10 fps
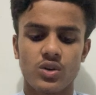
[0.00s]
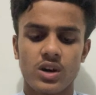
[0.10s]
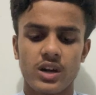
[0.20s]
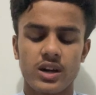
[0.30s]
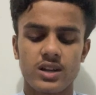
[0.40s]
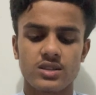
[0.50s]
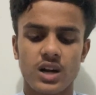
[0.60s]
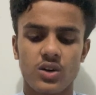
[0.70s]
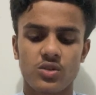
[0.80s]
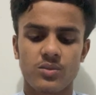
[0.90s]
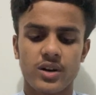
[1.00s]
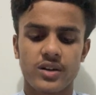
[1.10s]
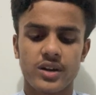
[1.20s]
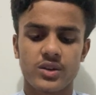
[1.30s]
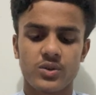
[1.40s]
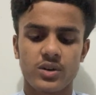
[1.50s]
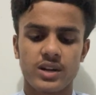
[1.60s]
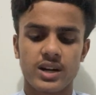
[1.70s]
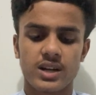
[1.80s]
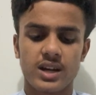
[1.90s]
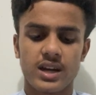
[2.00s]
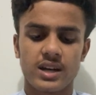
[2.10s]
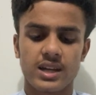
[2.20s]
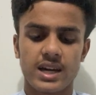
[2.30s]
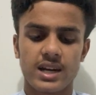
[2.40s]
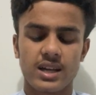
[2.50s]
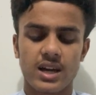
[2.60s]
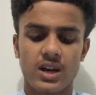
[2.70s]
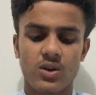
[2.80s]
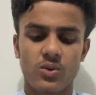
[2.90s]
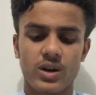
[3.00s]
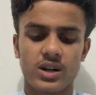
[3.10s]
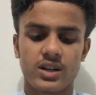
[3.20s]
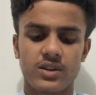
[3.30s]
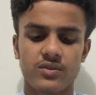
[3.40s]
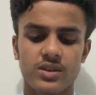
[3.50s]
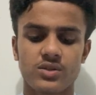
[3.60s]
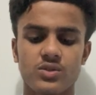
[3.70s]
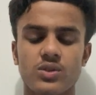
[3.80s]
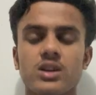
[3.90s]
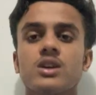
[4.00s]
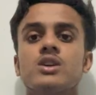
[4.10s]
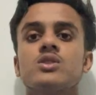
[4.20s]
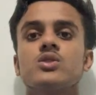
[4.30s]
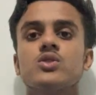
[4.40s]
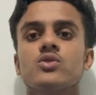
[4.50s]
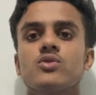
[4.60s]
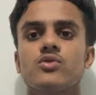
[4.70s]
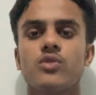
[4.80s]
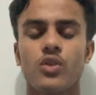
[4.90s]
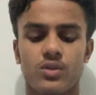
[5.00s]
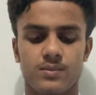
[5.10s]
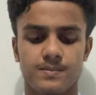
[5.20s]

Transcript: Here's how to migrate your data and get acquainted with your new phone.